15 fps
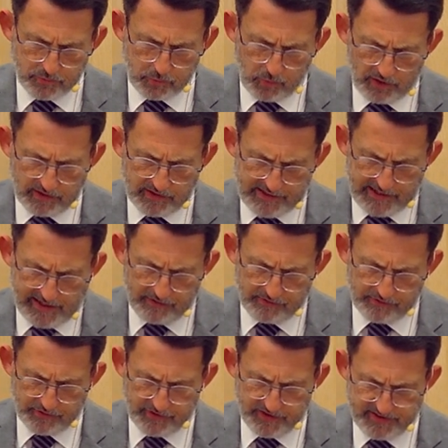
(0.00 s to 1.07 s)
one died
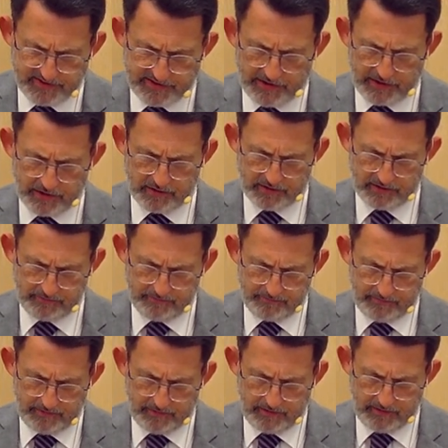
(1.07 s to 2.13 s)
for the sinner,
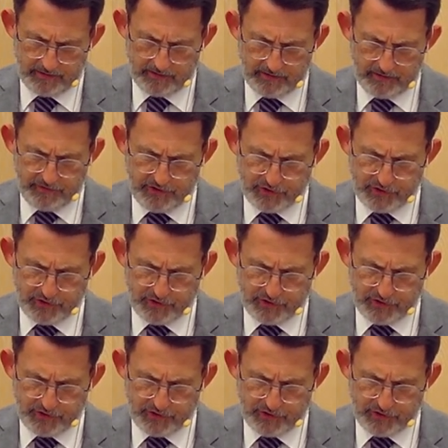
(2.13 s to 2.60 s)
the